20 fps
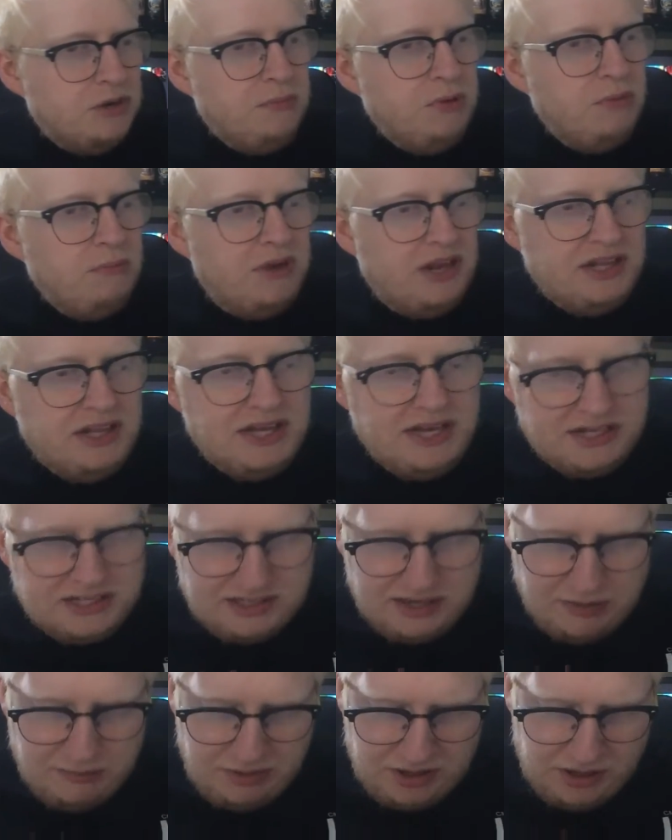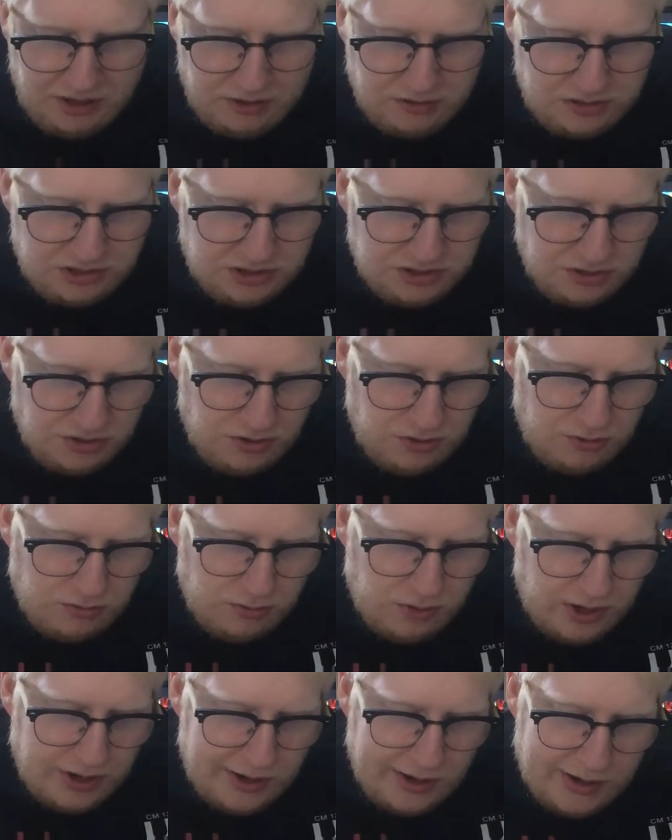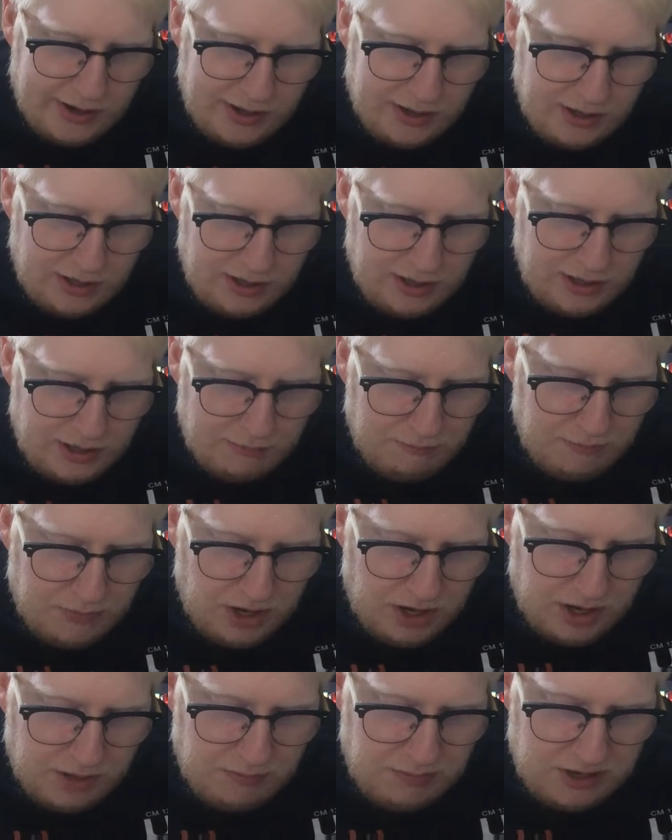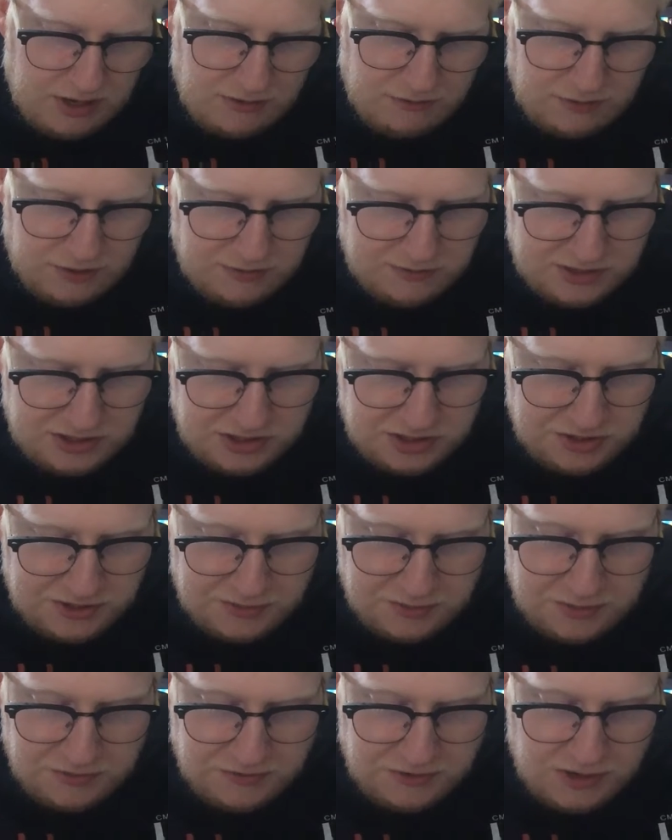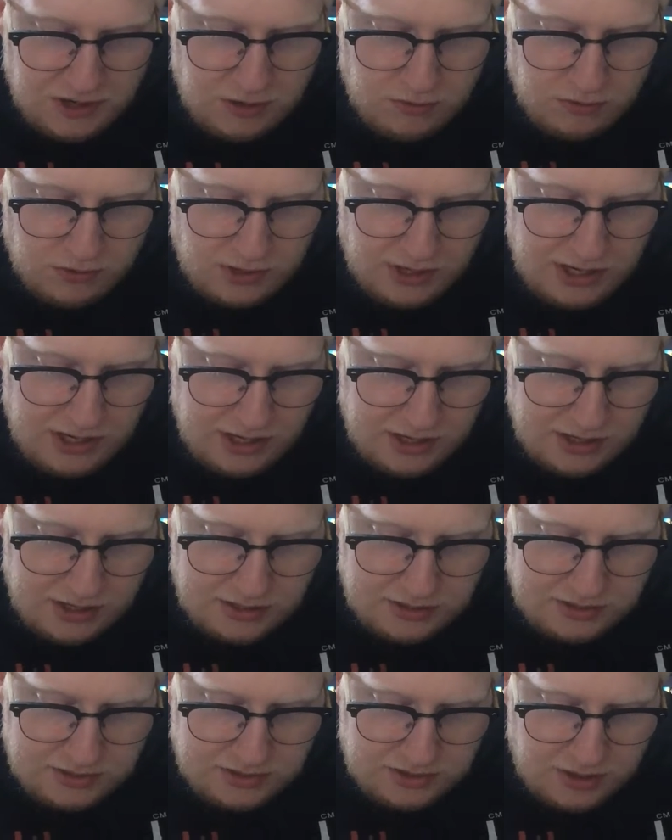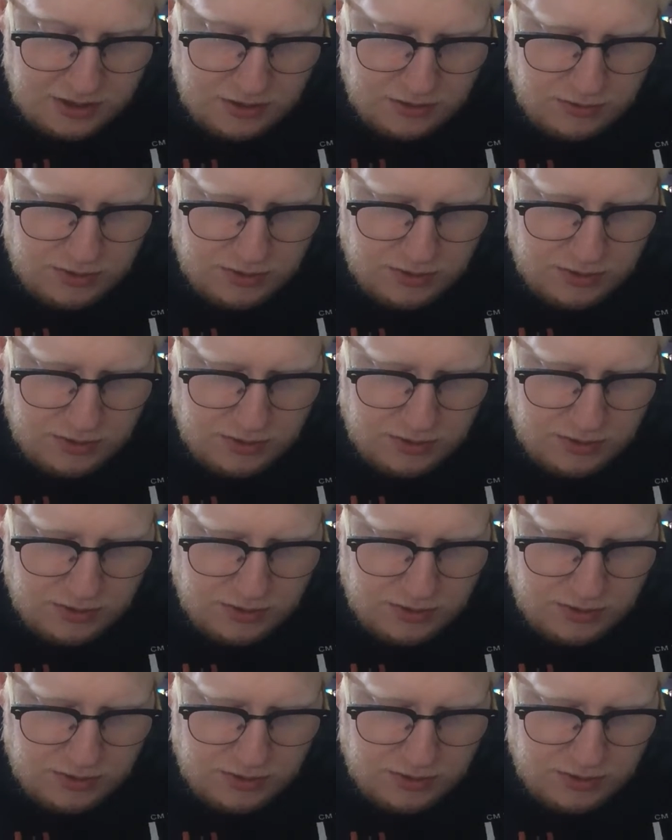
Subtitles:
to put my link down below to my Beer 52 referral link. So,